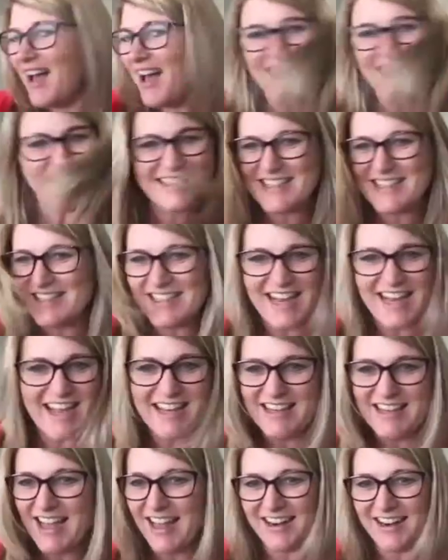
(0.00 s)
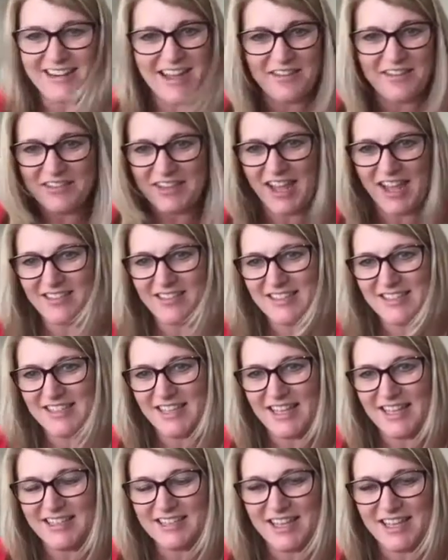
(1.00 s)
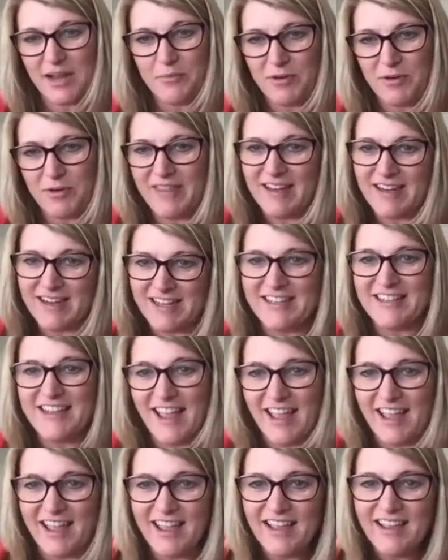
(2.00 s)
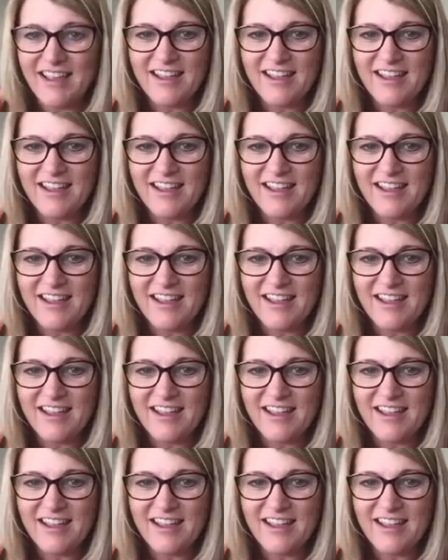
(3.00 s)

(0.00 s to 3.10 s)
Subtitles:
understand how to navigate this landscape when they need care.